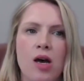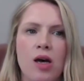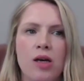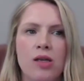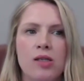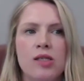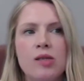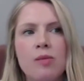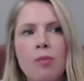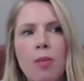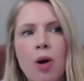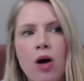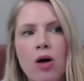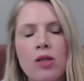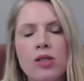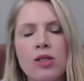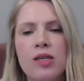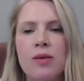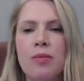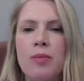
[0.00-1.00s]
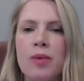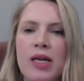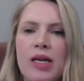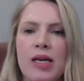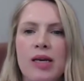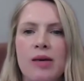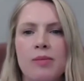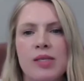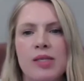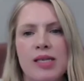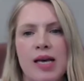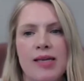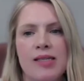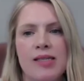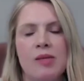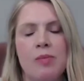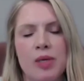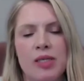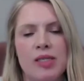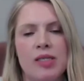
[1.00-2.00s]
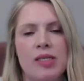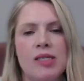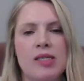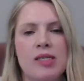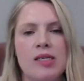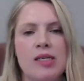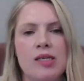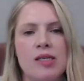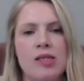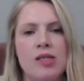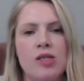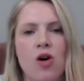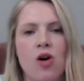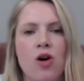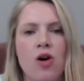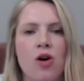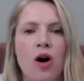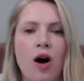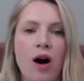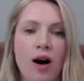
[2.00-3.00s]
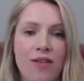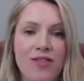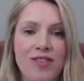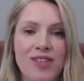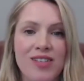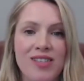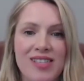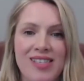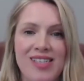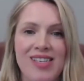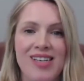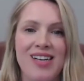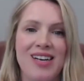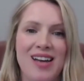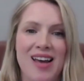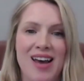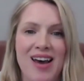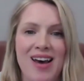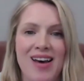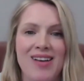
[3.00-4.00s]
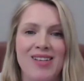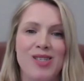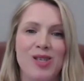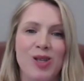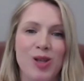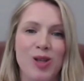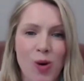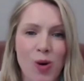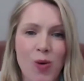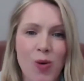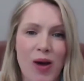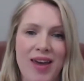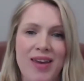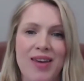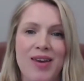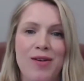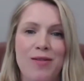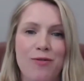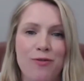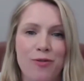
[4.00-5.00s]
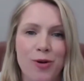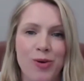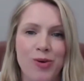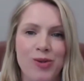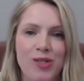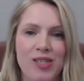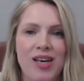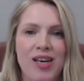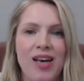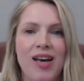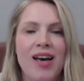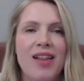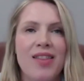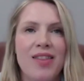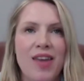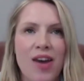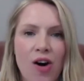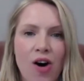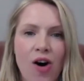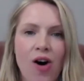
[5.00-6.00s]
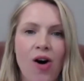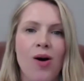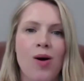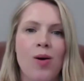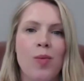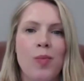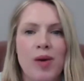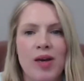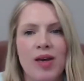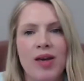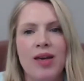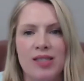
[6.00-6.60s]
small to medium-sized businesses are often seen as low-hanging fruit. They are being